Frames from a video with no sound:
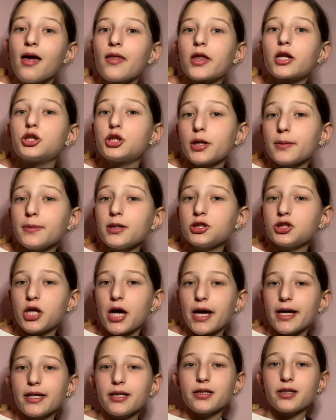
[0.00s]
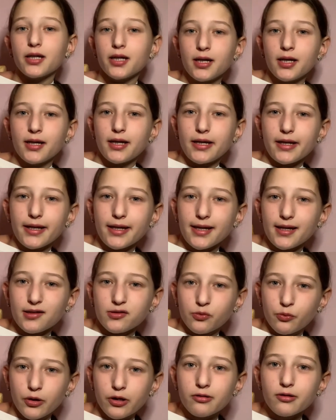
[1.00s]
The German Giant
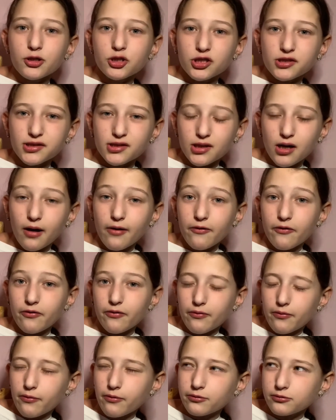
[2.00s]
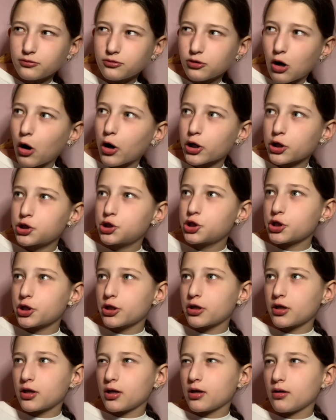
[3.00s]
is really just a
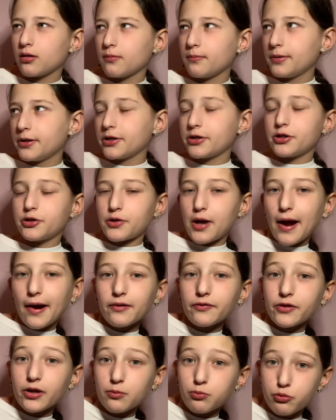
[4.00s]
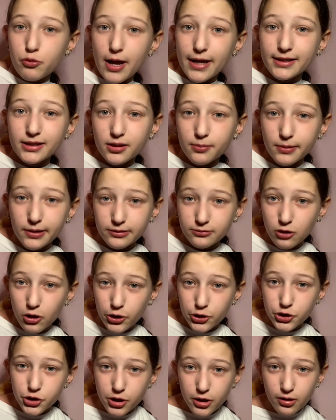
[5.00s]
larger bearded dragon. They're bred to be
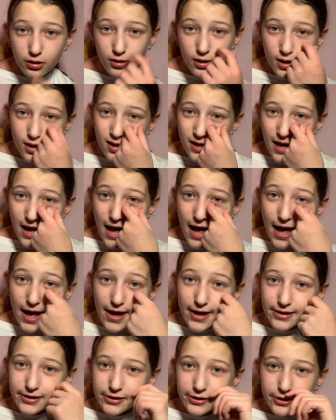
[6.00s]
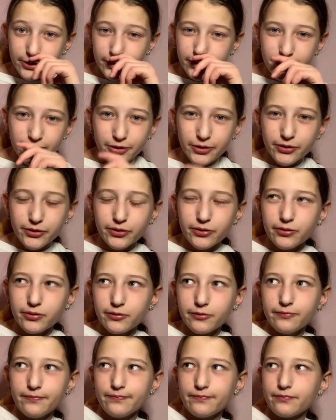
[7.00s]
larger, and
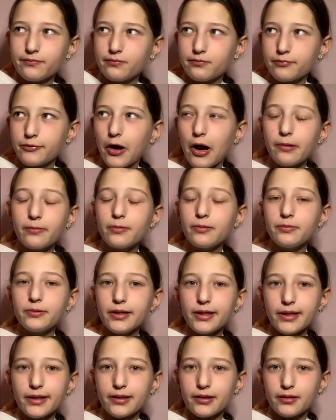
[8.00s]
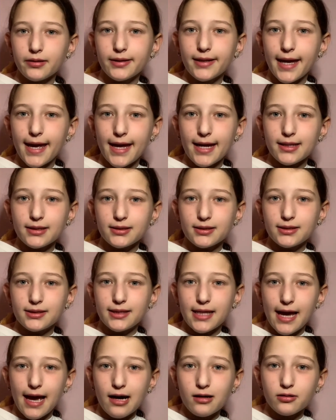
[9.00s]
you probably can't
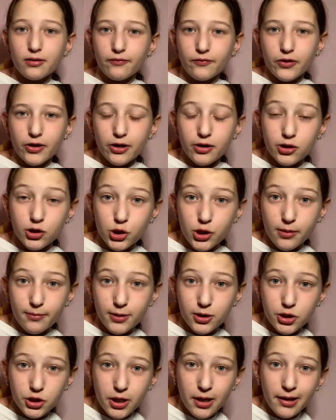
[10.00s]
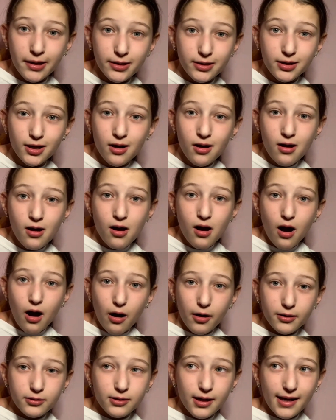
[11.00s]
tell if they're a German Giant
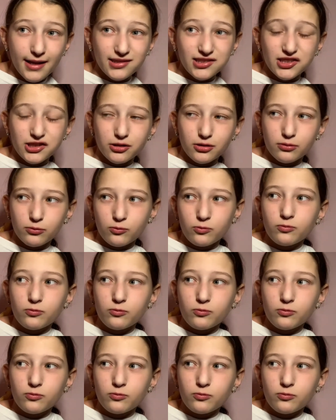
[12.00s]
unless